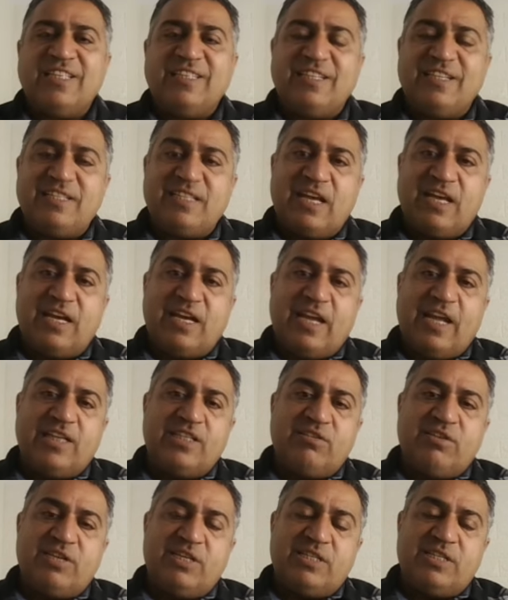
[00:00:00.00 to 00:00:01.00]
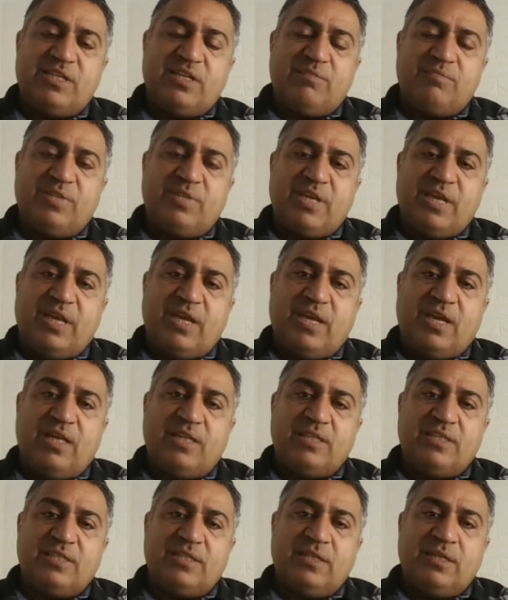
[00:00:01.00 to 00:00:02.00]
these are actually termed
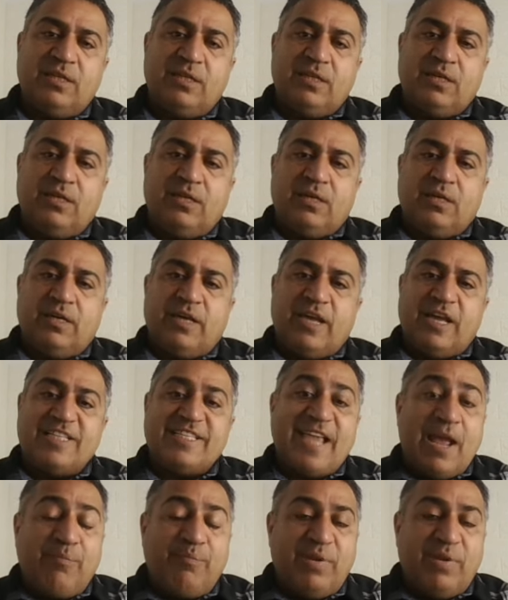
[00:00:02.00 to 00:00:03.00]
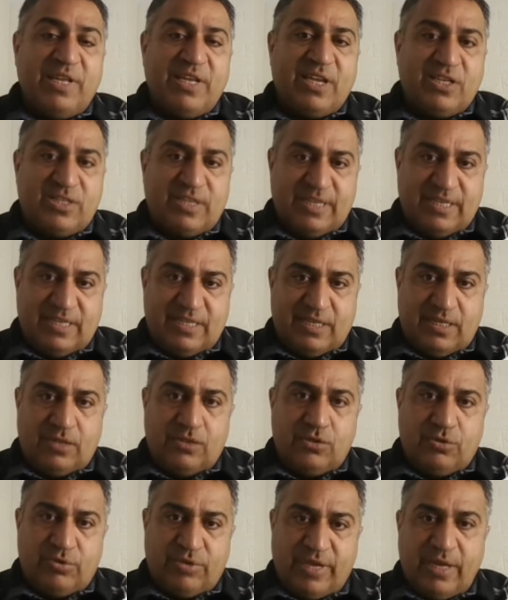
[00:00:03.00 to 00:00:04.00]
as application
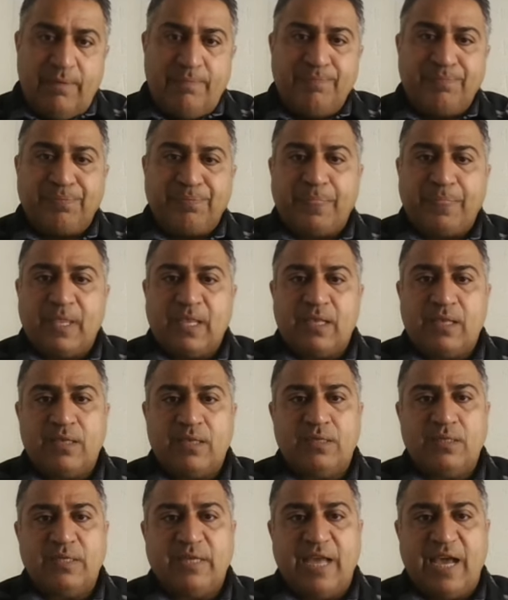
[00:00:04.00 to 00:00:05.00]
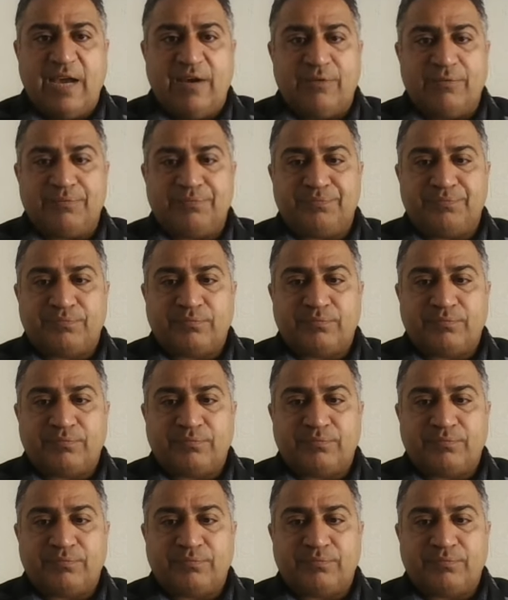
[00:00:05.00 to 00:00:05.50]
attacks. Okay. Now,